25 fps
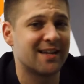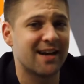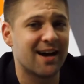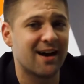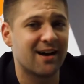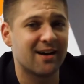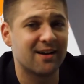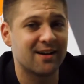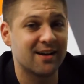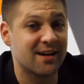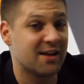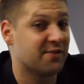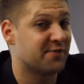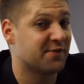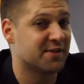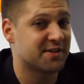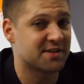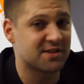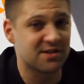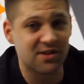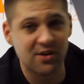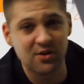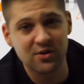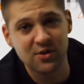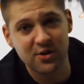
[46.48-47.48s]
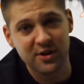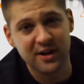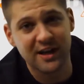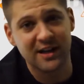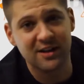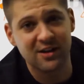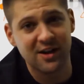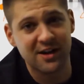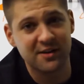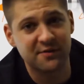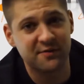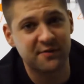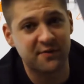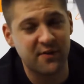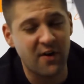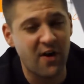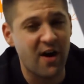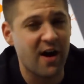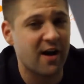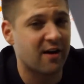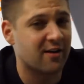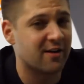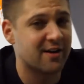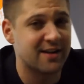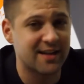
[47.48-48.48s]
out if it's not looking like
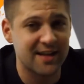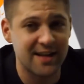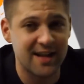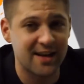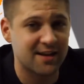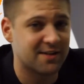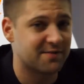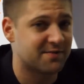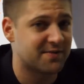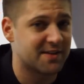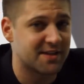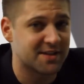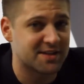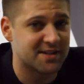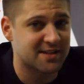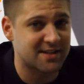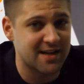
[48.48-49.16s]
fire at the end of this